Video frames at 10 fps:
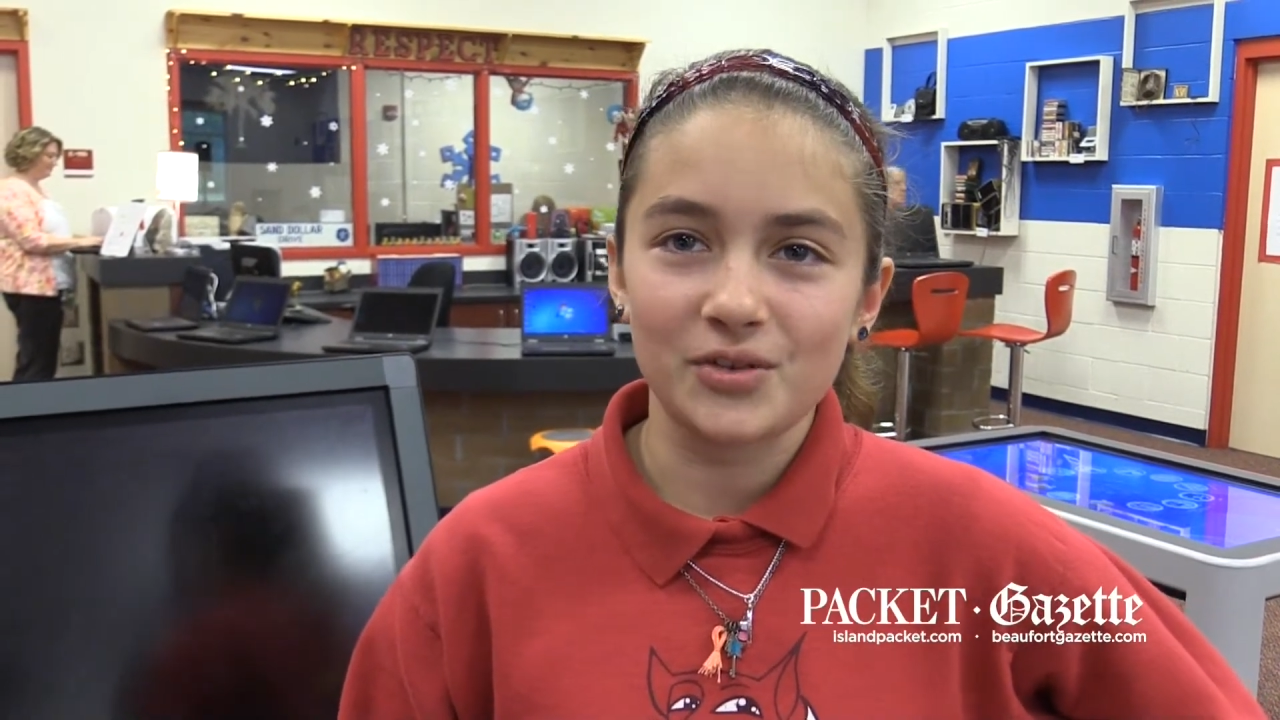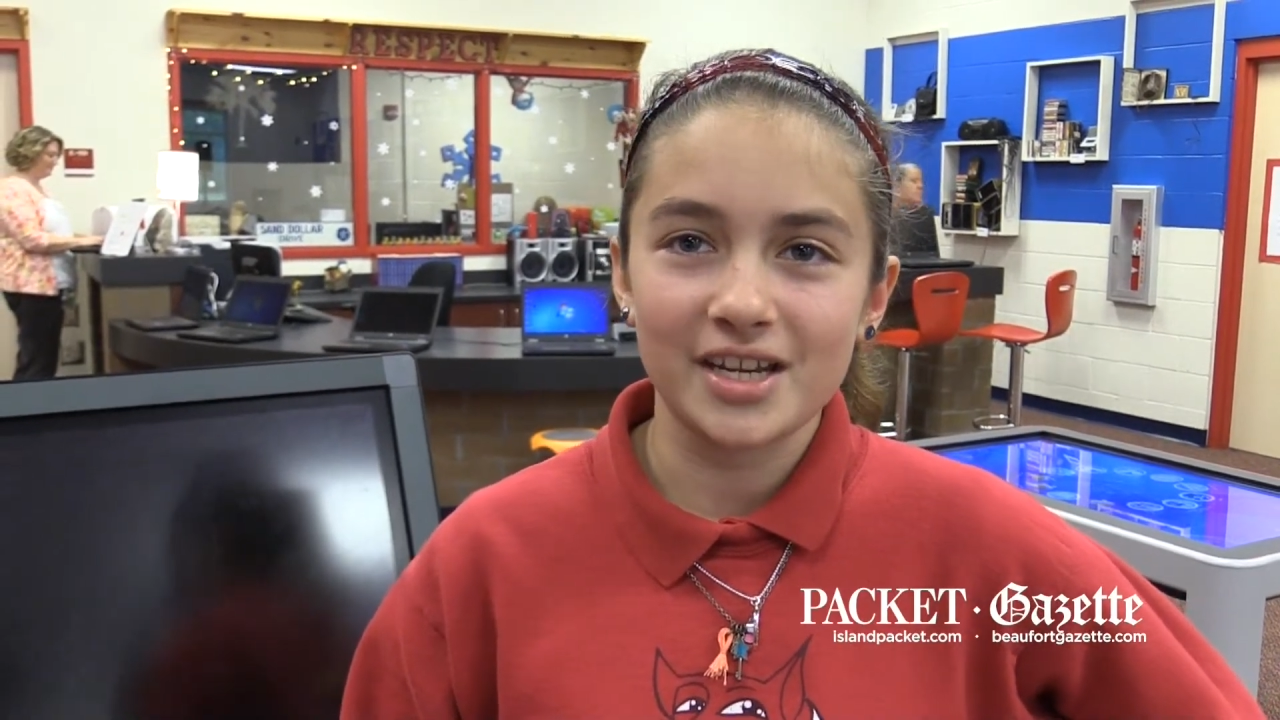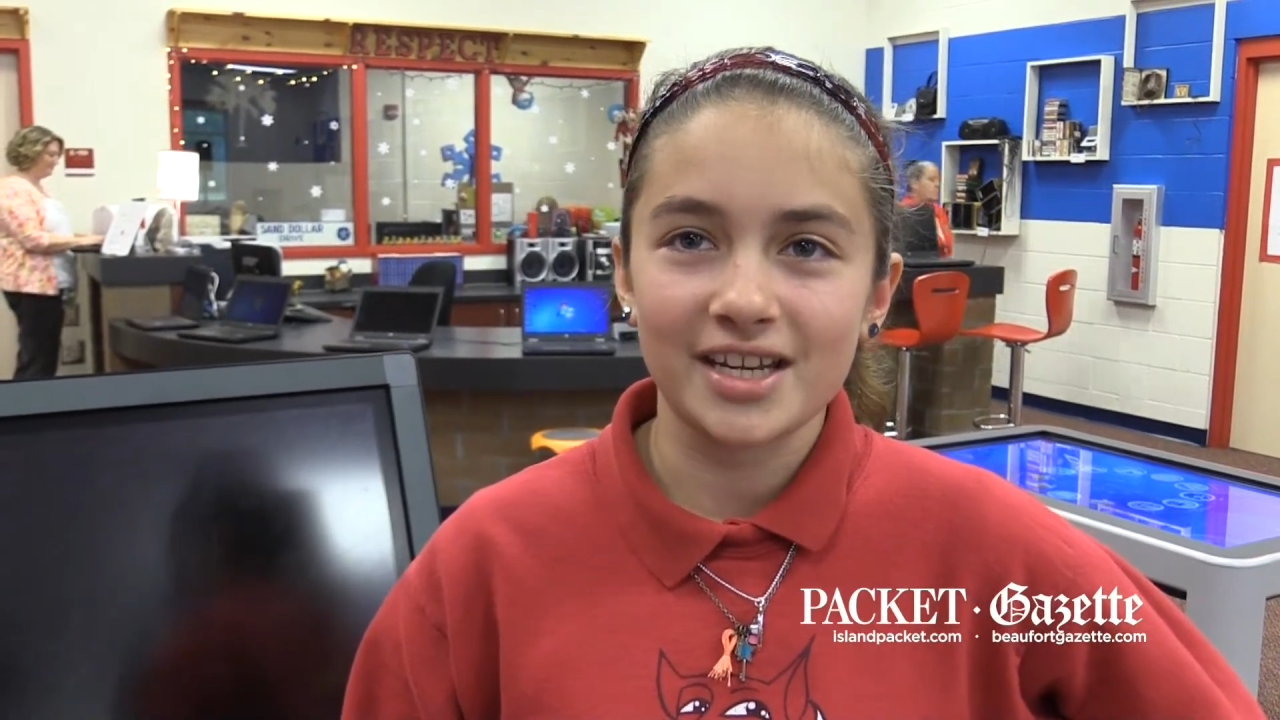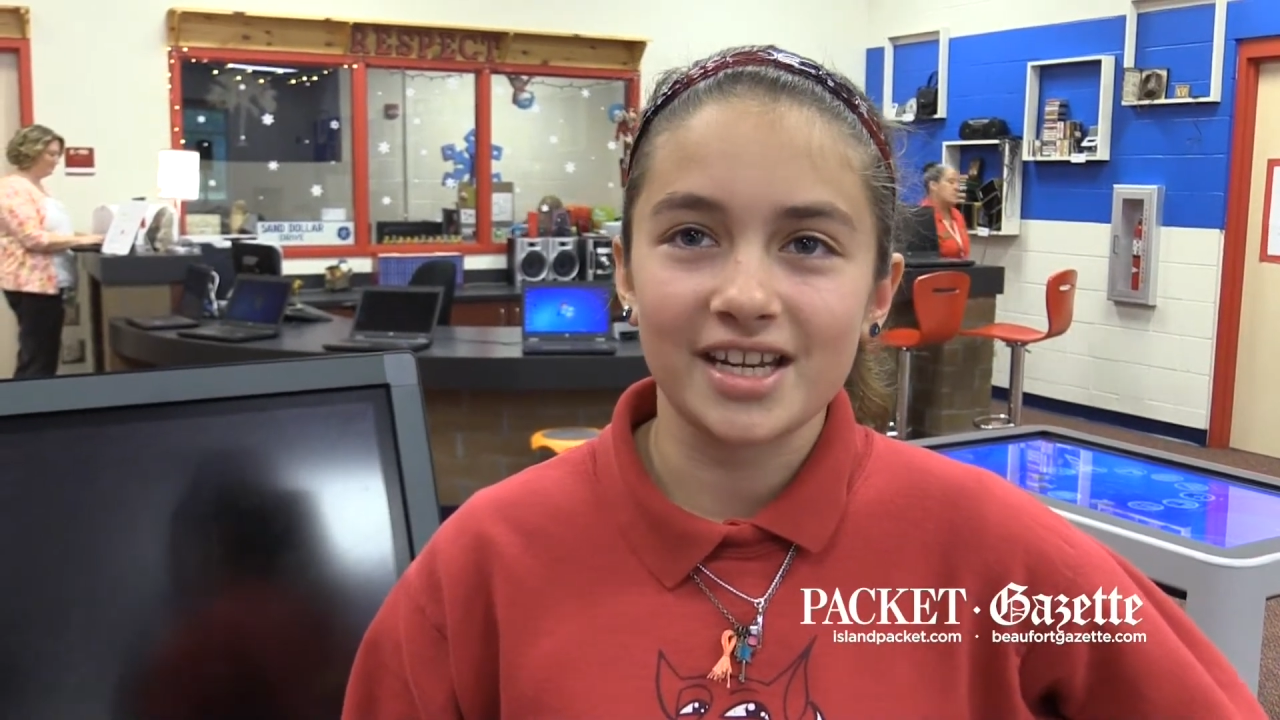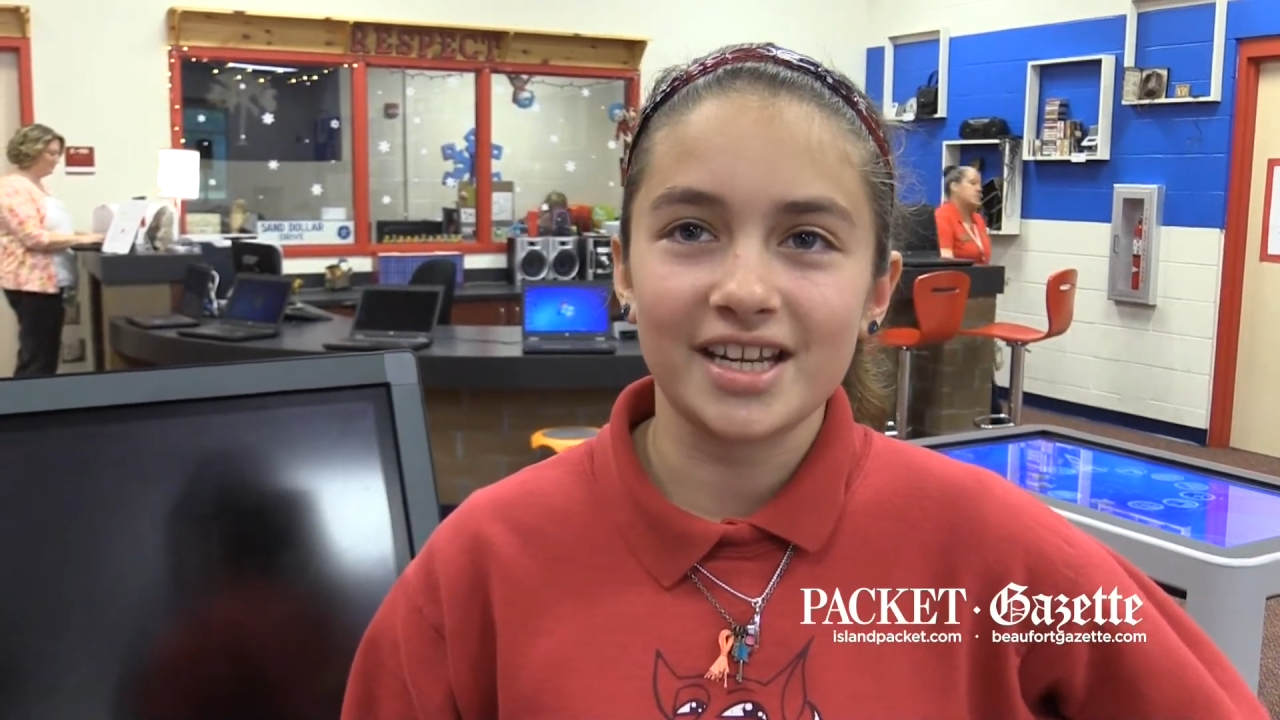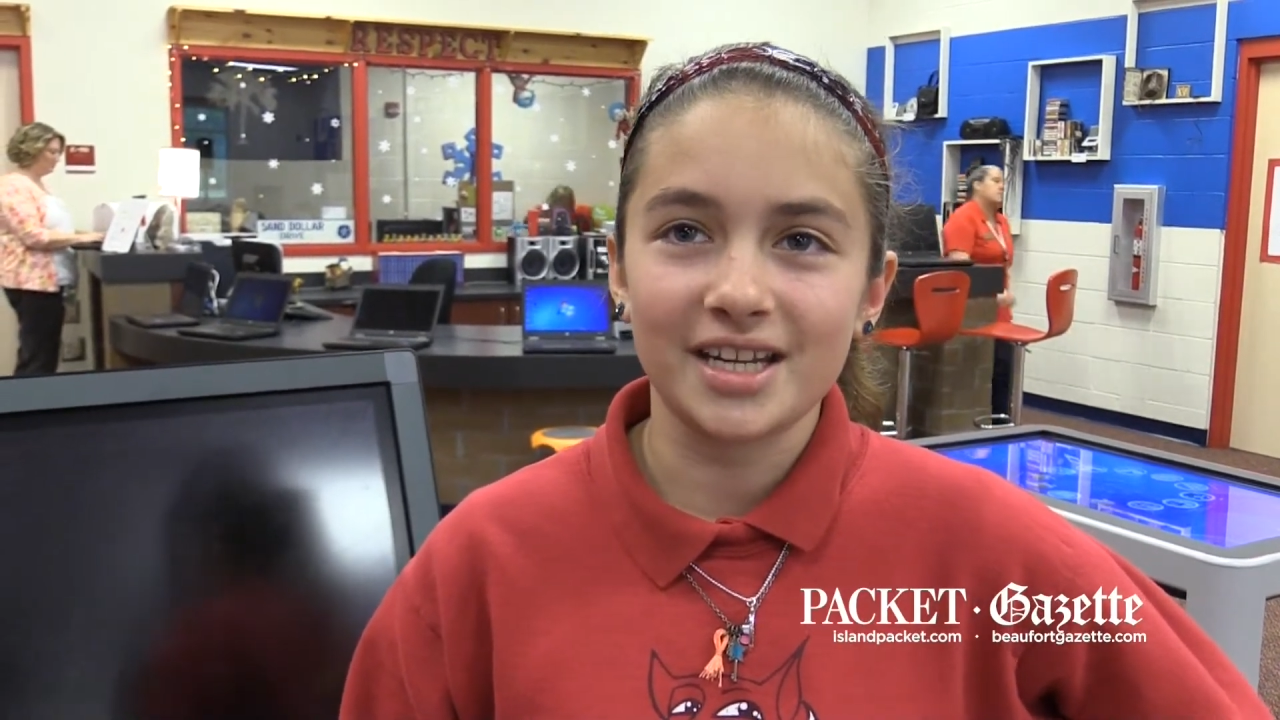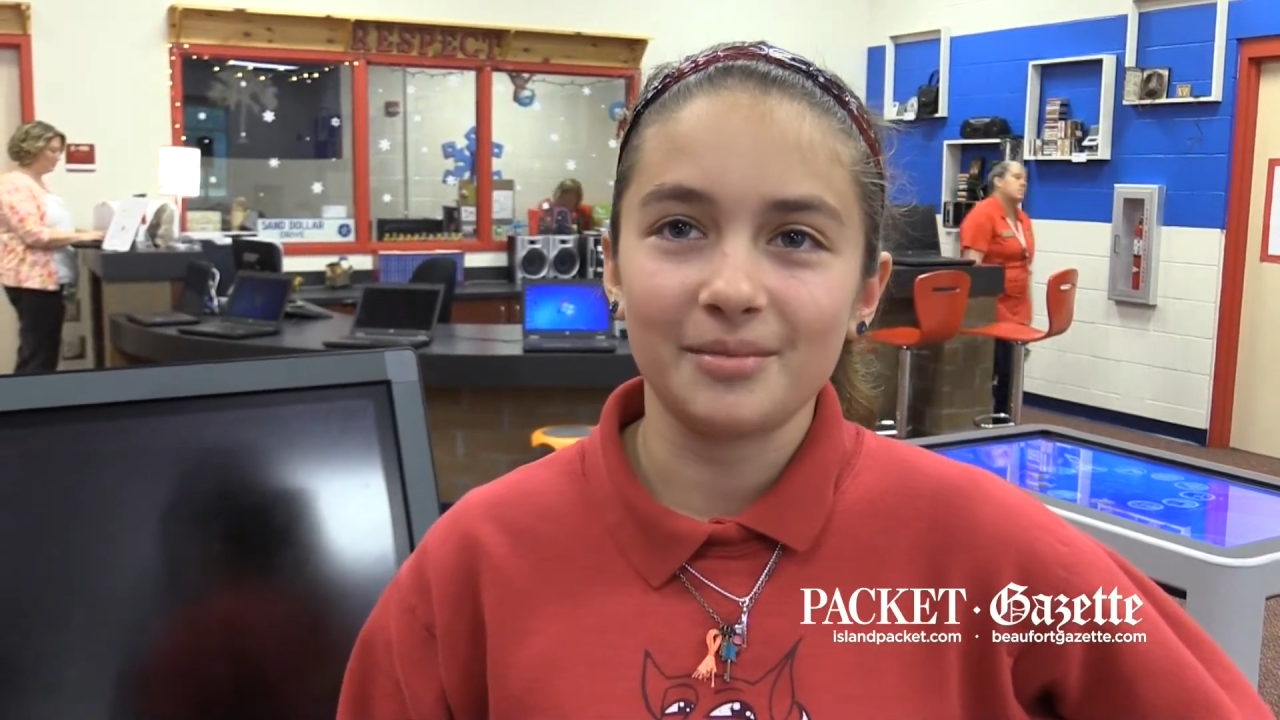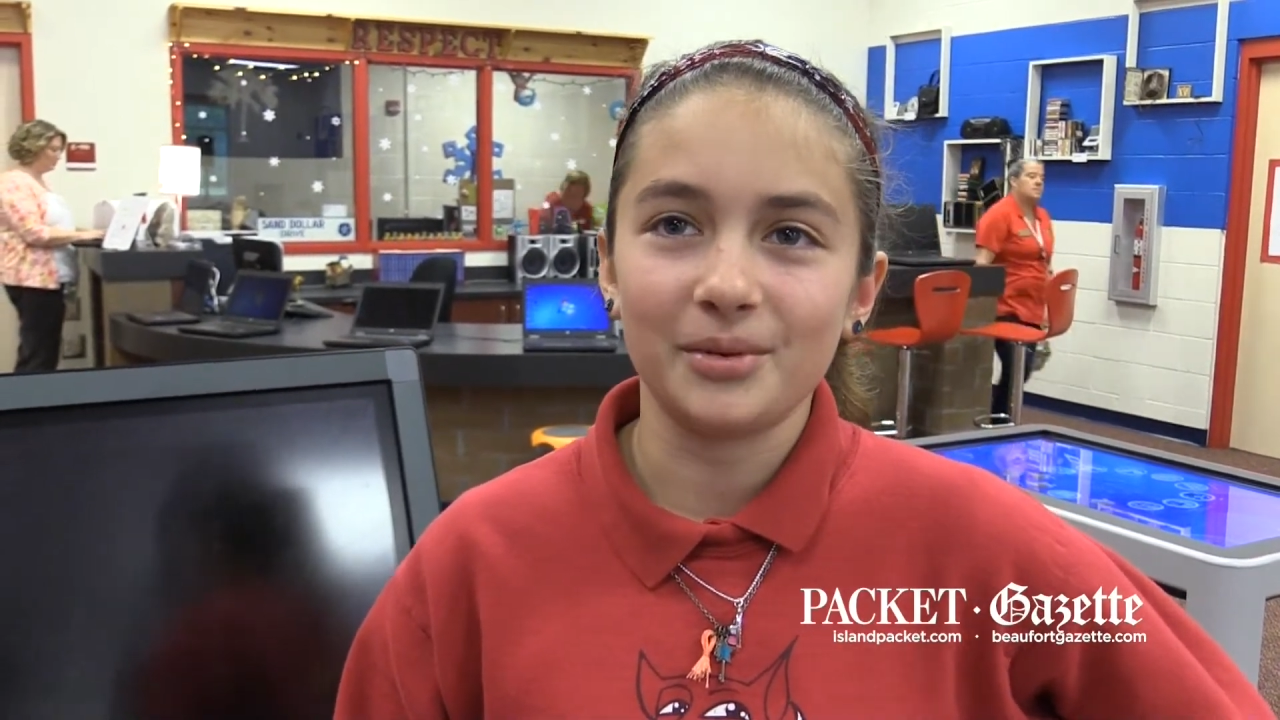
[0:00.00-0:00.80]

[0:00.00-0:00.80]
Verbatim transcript: needed in a